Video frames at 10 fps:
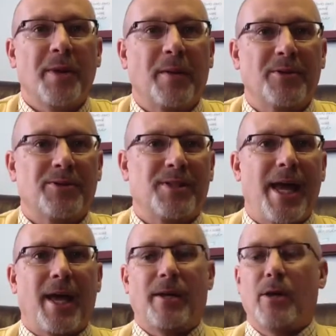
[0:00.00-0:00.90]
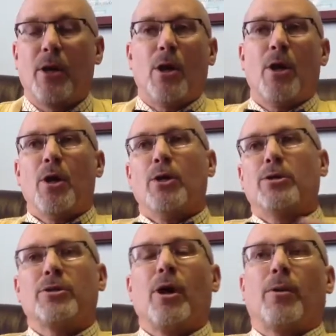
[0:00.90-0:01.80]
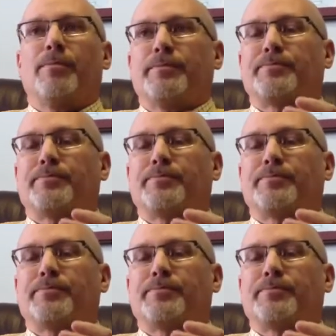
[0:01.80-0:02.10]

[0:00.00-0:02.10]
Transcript: to be able to stand. So,